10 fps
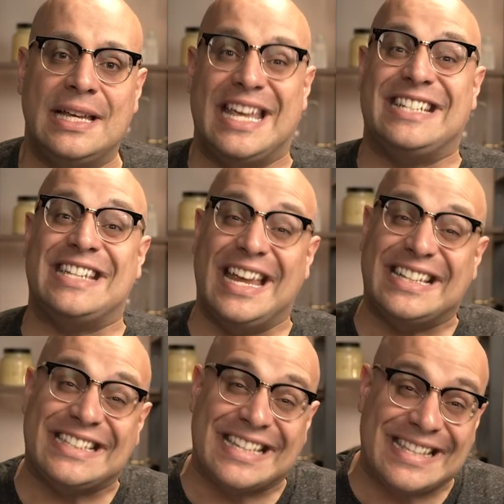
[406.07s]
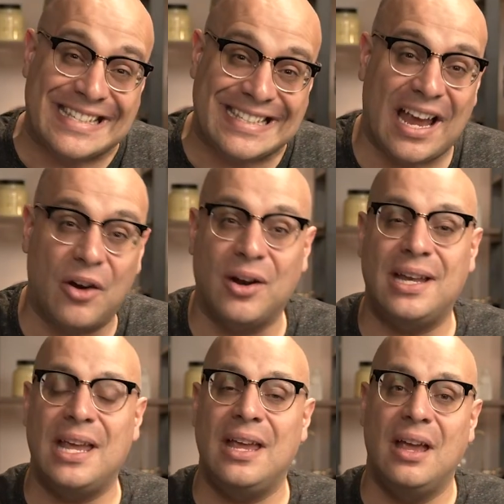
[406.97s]
It takes
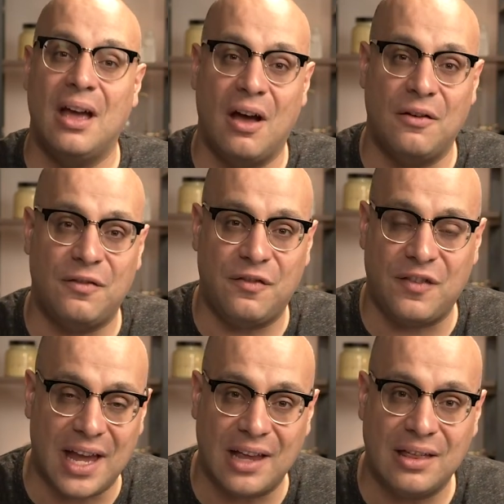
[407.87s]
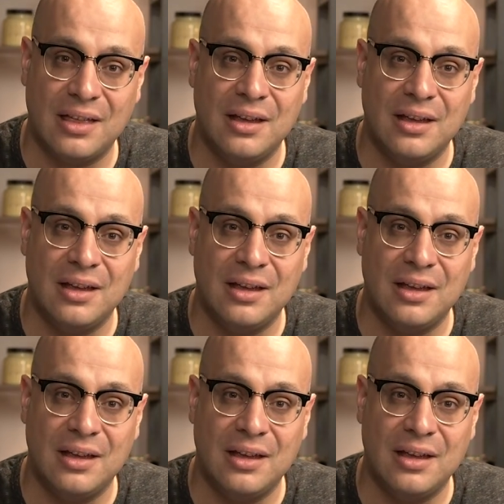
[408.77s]
sincerity of faith.